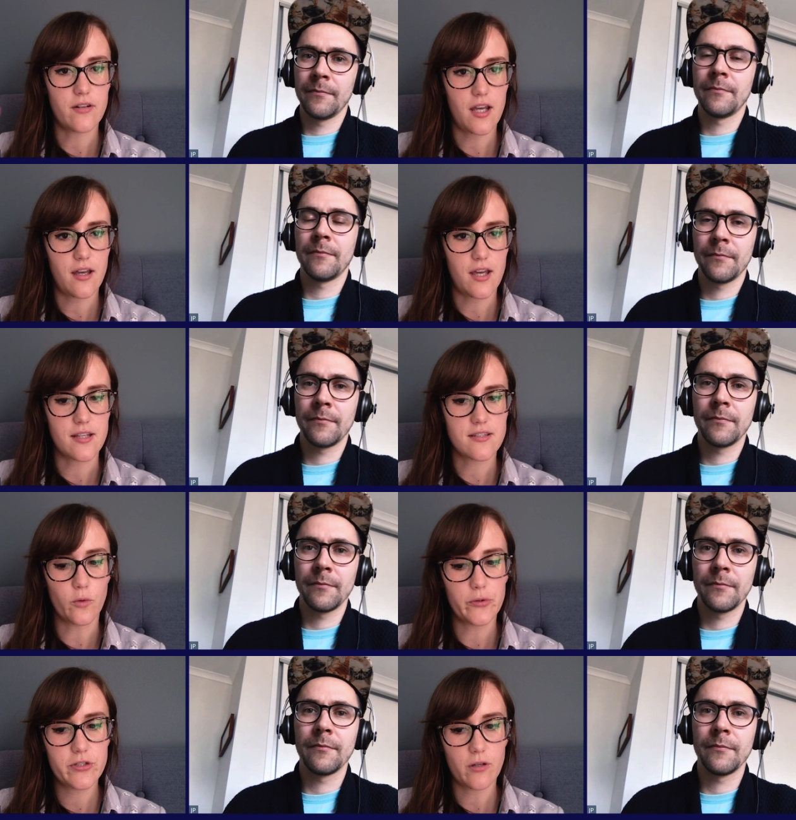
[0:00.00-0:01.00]
Speaker 1: out. It's
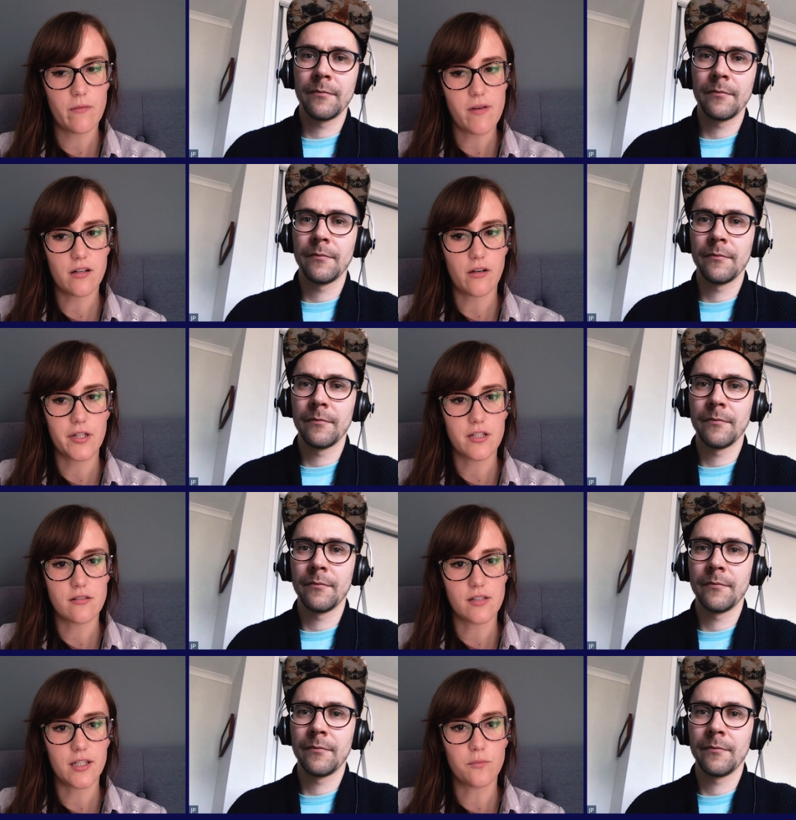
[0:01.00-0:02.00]
also about going
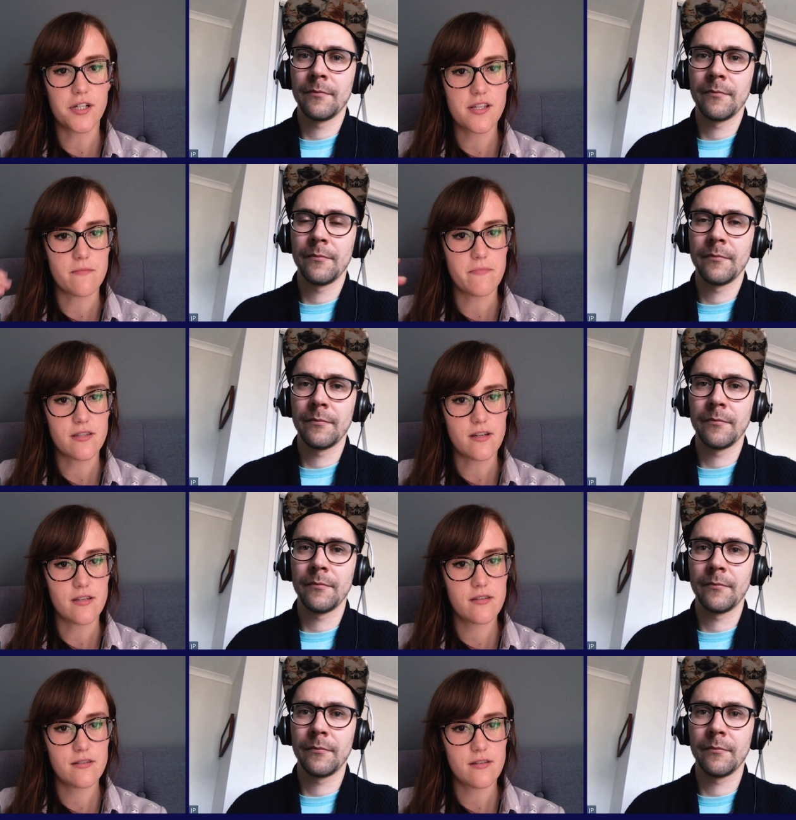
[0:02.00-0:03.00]
into like what is the
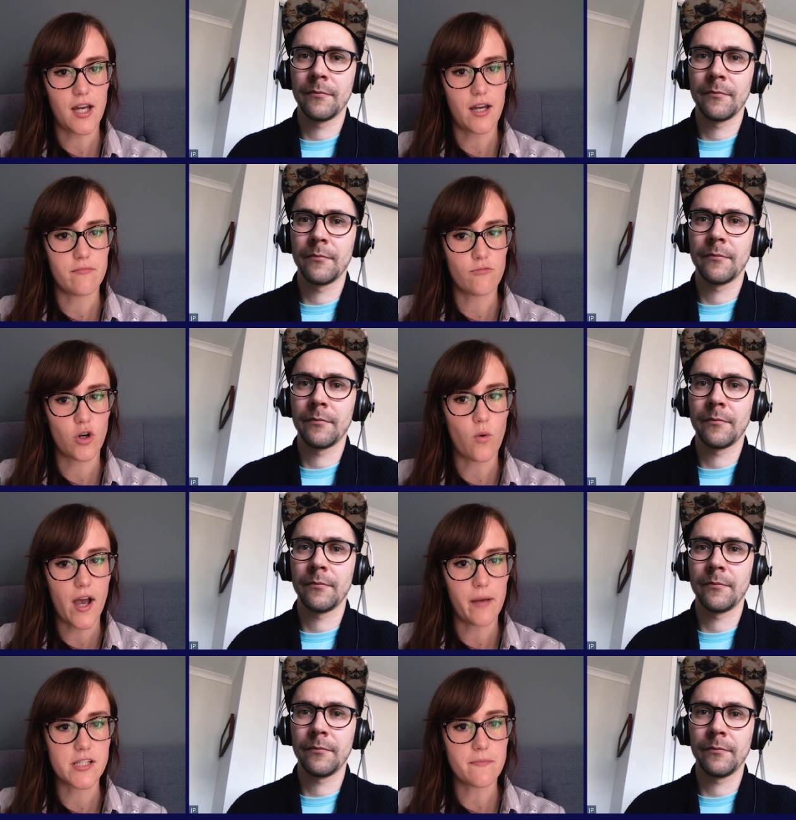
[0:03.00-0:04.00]
business um,
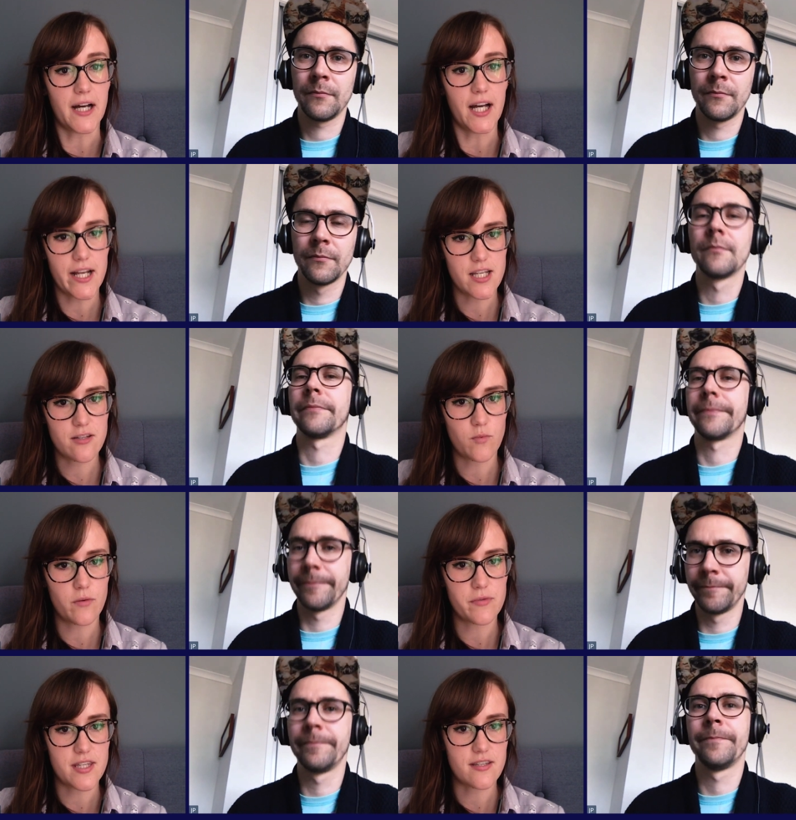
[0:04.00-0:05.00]
requirements behind this?
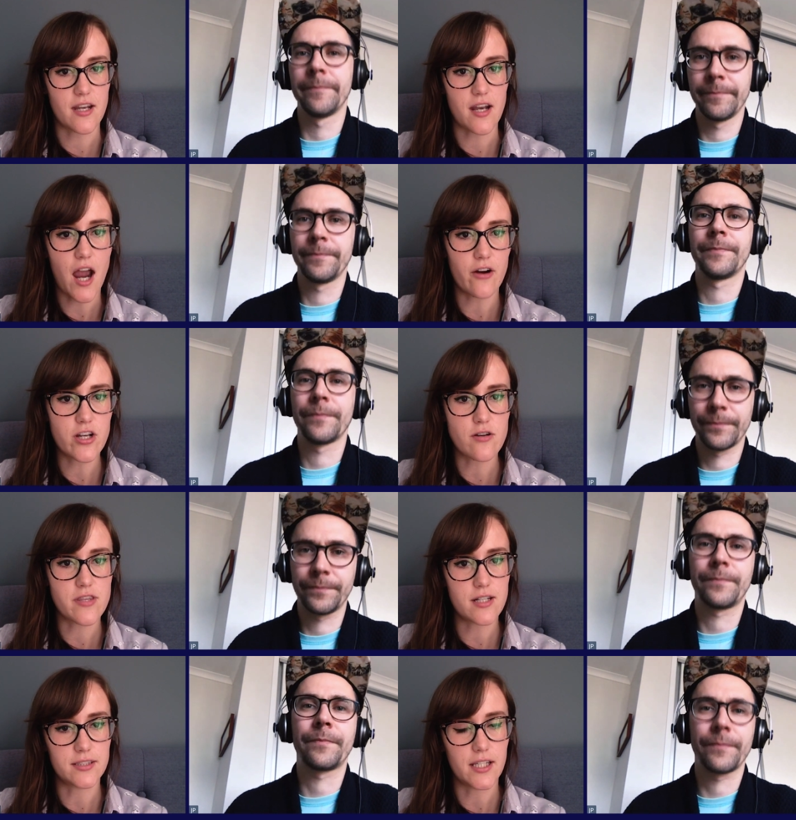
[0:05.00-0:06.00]
What was mm -hmm. the mm-hmm.
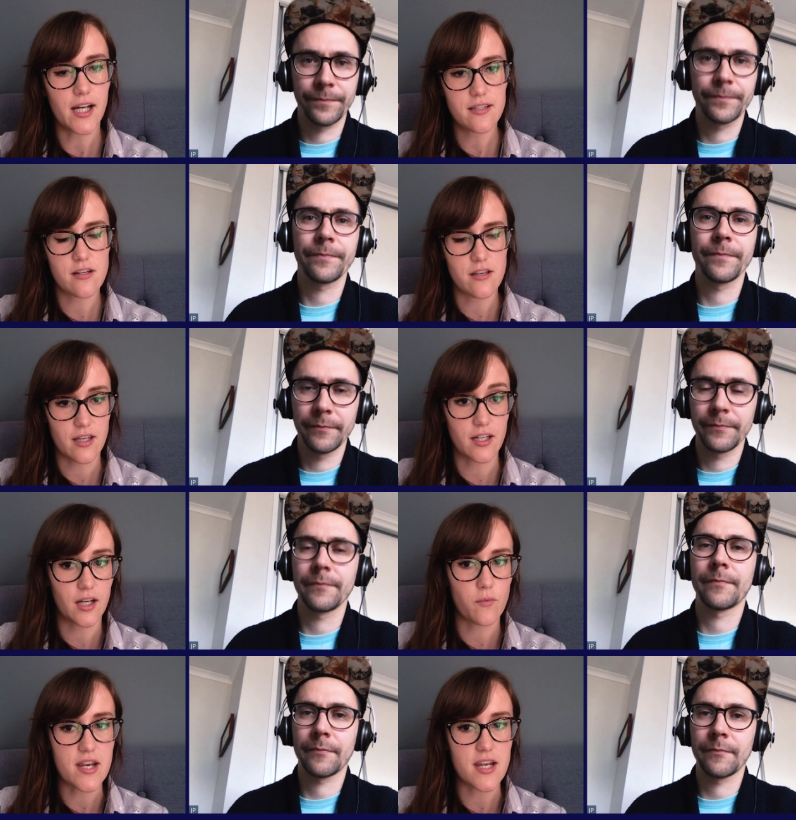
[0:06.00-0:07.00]
scenario that led us to
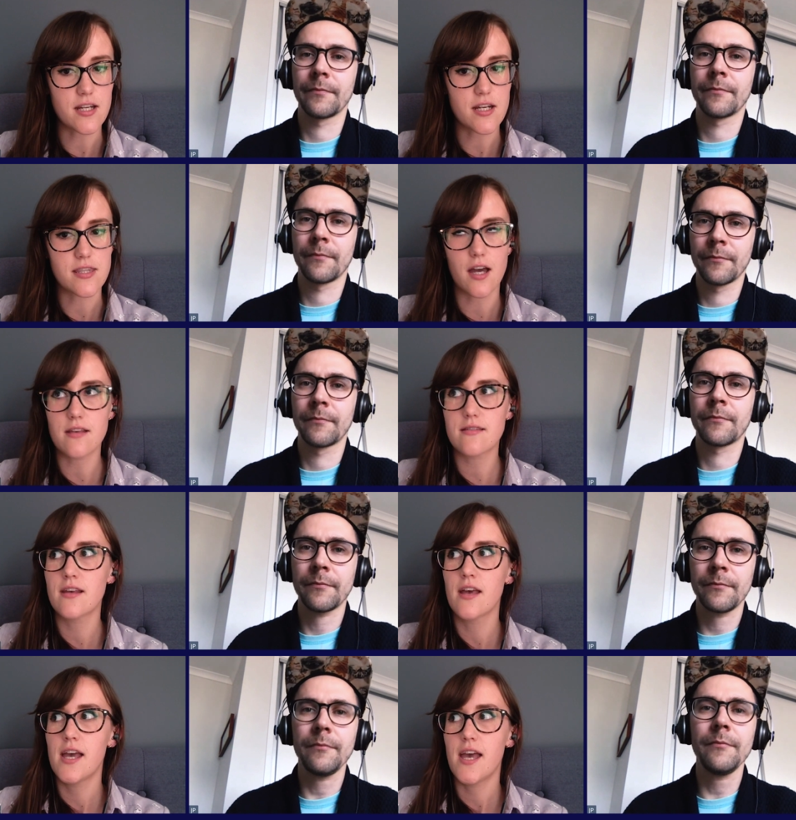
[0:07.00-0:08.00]
thinking we needed
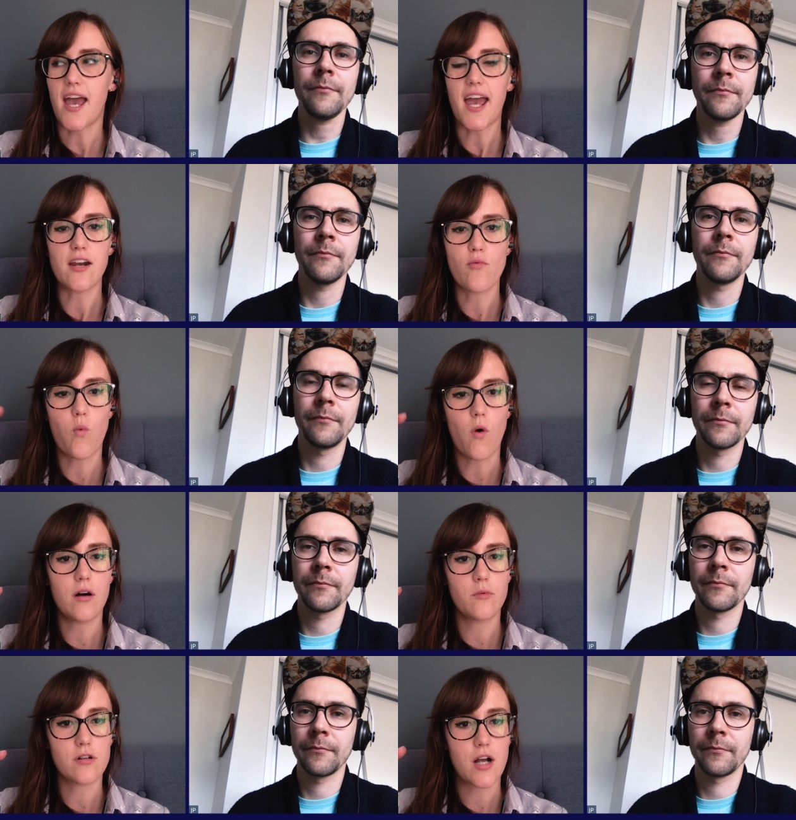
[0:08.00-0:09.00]
this? and
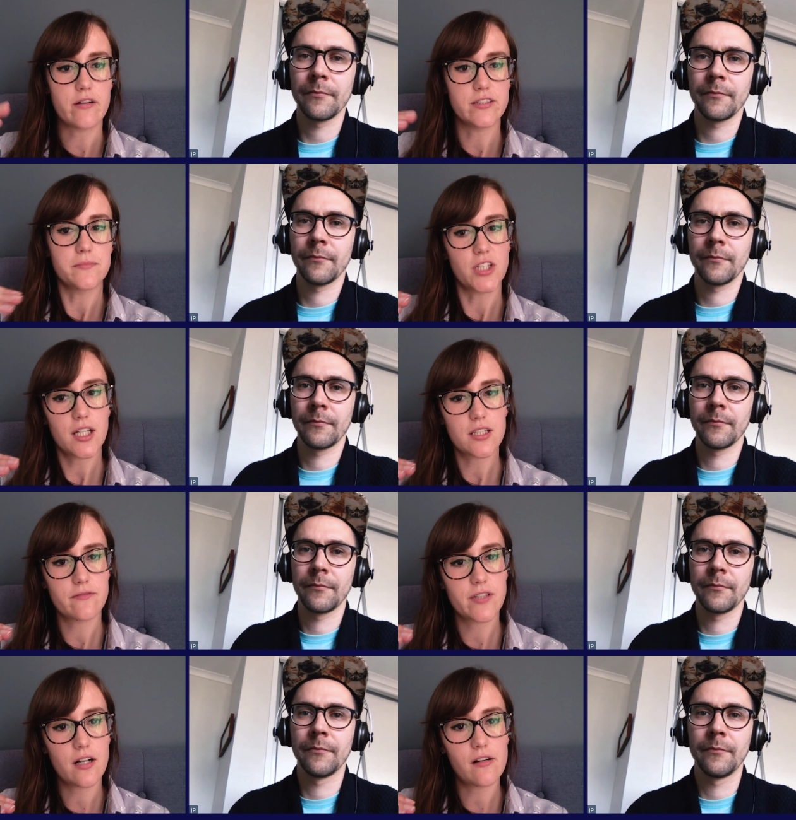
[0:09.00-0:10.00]
what were our
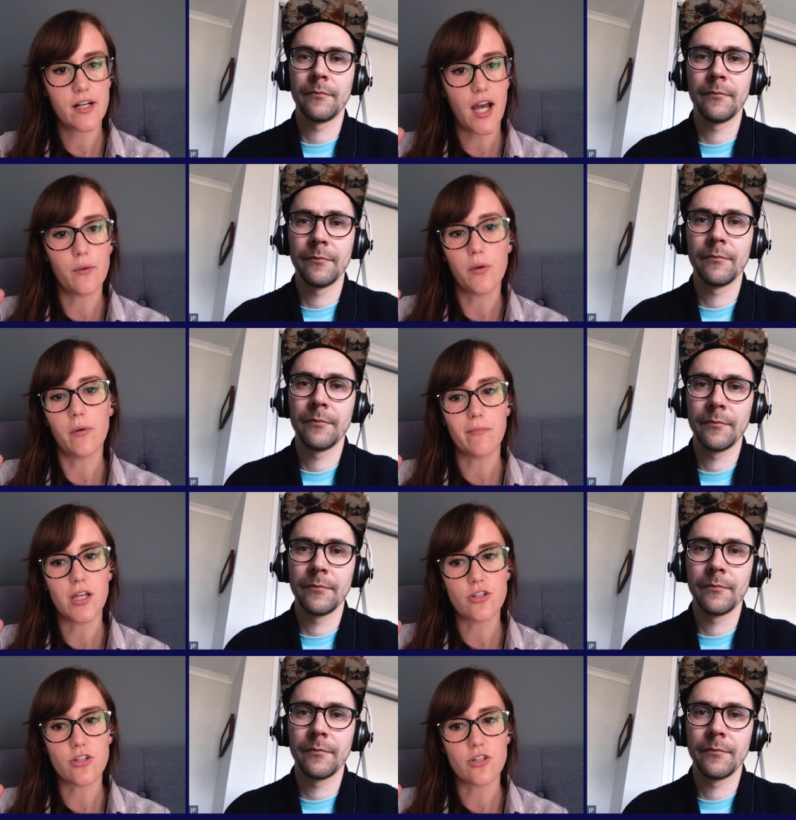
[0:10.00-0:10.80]
objectives here and how were we